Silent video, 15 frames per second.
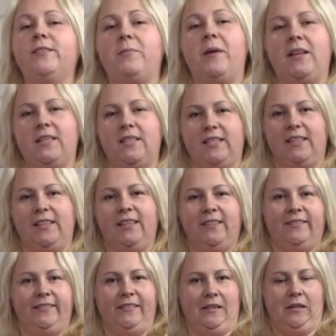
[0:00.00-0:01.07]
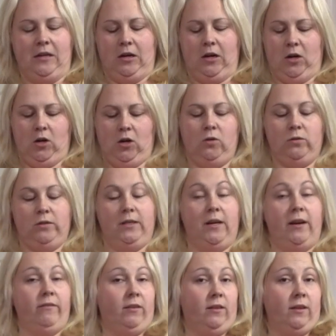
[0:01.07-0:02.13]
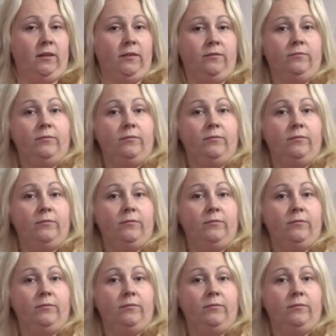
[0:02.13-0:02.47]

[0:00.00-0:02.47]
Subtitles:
meant to sit. Holds in everything,